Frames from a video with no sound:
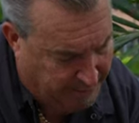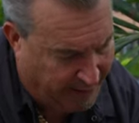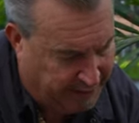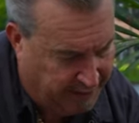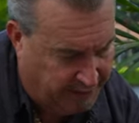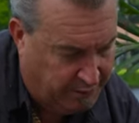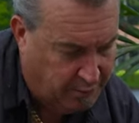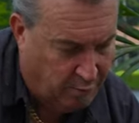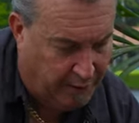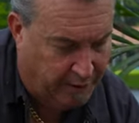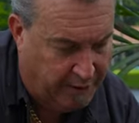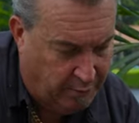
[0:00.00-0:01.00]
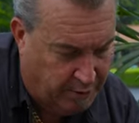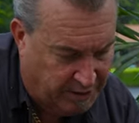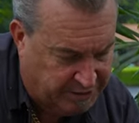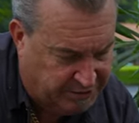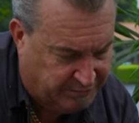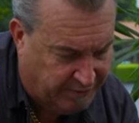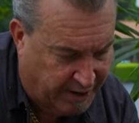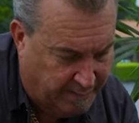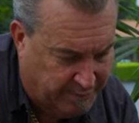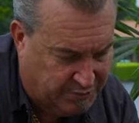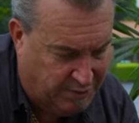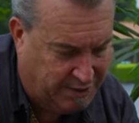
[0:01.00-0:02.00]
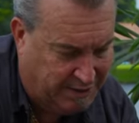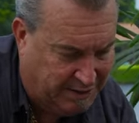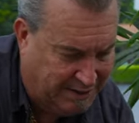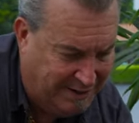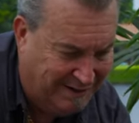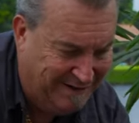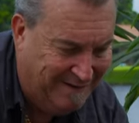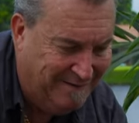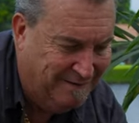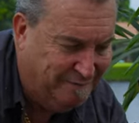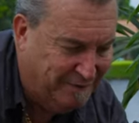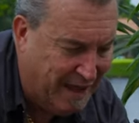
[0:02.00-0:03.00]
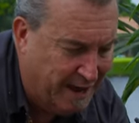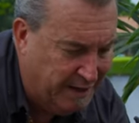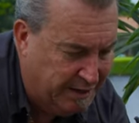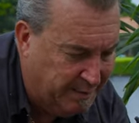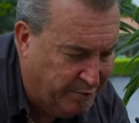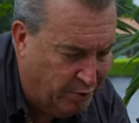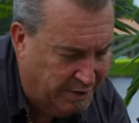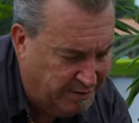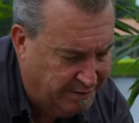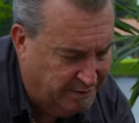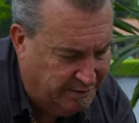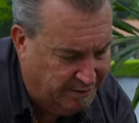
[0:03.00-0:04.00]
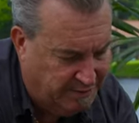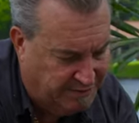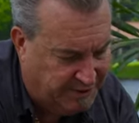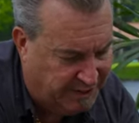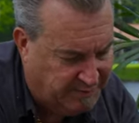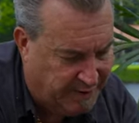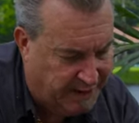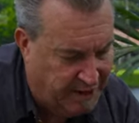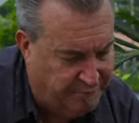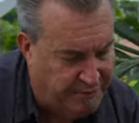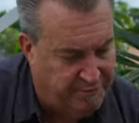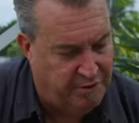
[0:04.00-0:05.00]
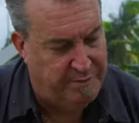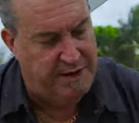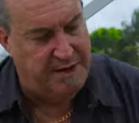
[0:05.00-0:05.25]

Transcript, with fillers: back in where it was, right in between the flat and the point. So that's about halfway through the